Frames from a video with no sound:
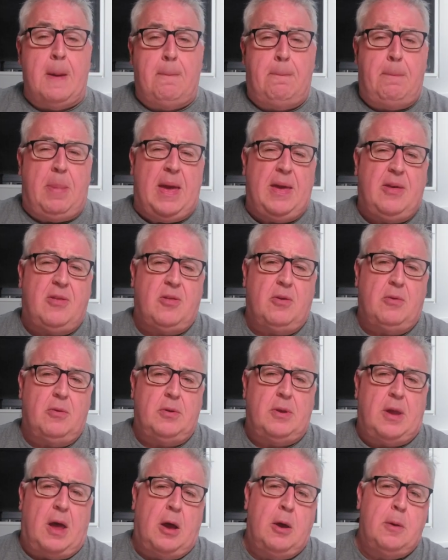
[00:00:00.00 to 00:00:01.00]
piss
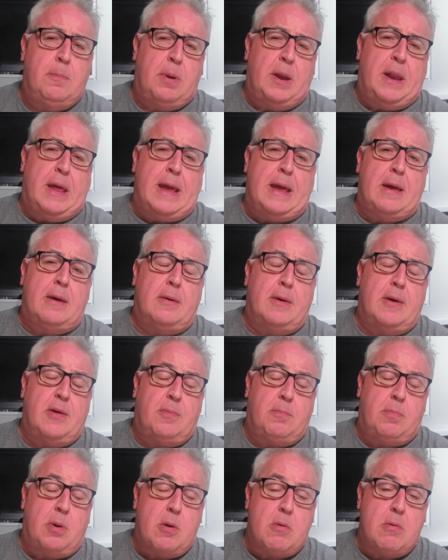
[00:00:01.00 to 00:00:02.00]
on OpenAI's
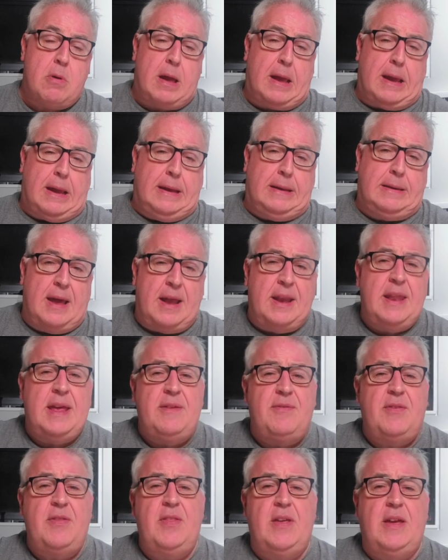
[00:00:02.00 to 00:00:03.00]
parade, and
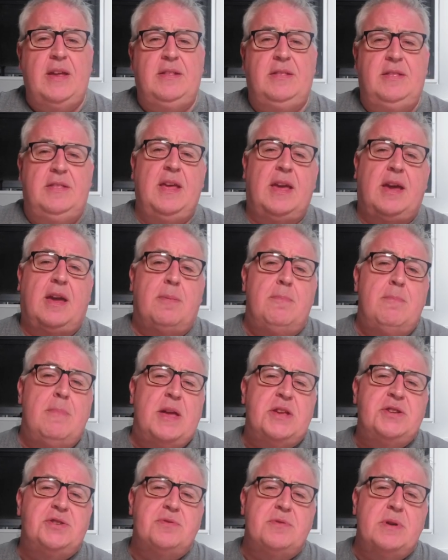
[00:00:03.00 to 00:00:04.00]
even the dick
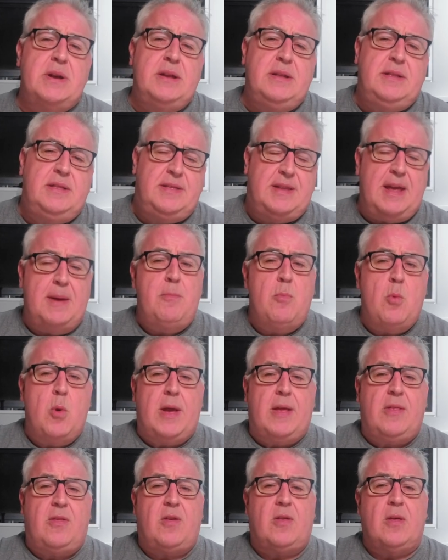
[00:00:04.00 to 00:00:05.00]
measuring
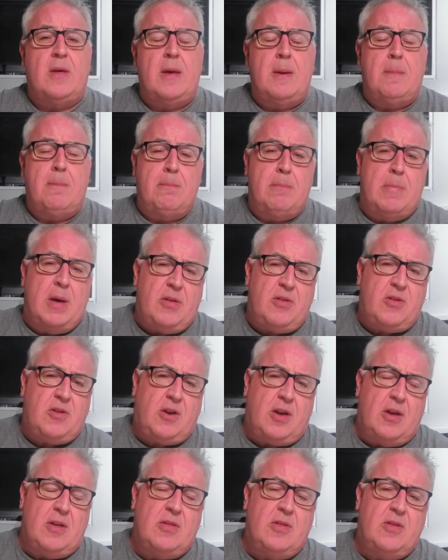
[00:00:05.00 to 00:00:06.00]
dimwits
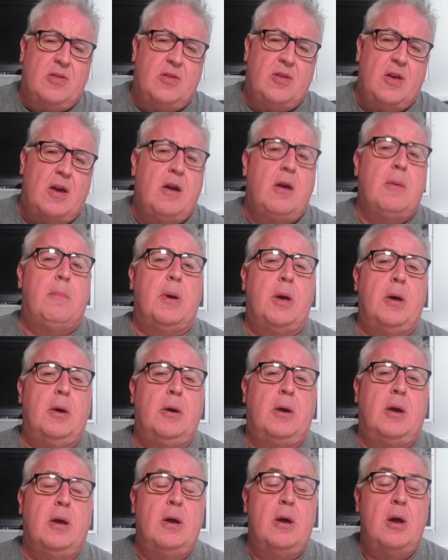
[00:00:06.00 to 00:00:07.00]
Musk and
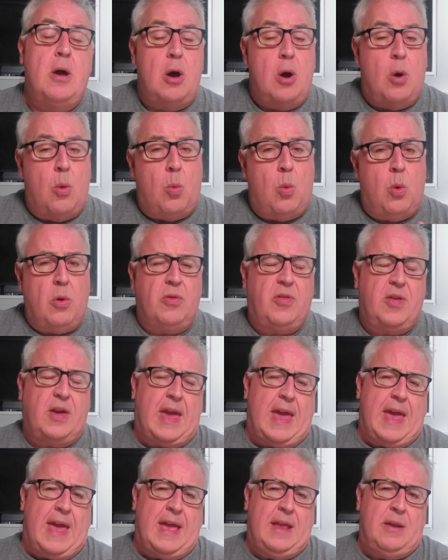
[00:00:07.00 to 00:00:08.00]
Zuckerberg want to
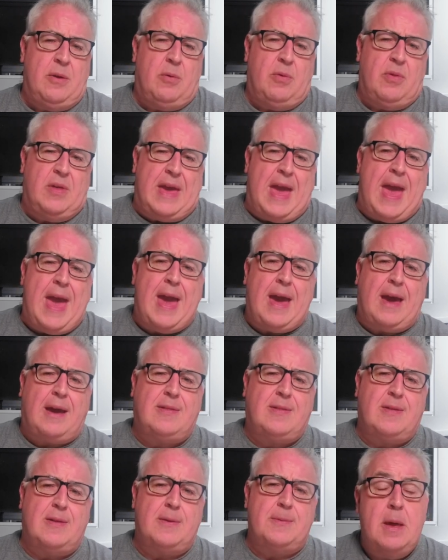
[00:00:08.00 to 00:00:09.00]
get in on the
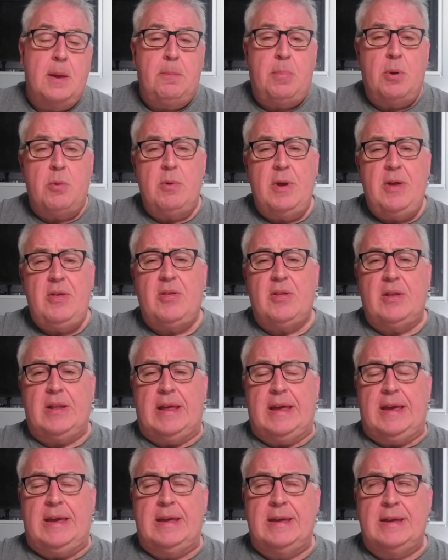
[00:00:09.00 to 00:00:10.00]
act. But
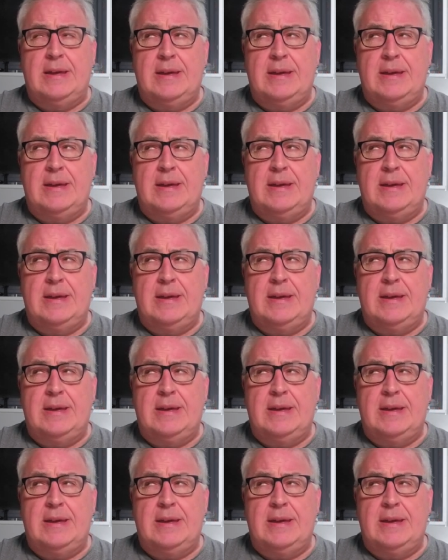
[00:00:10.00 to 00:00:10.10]
recently,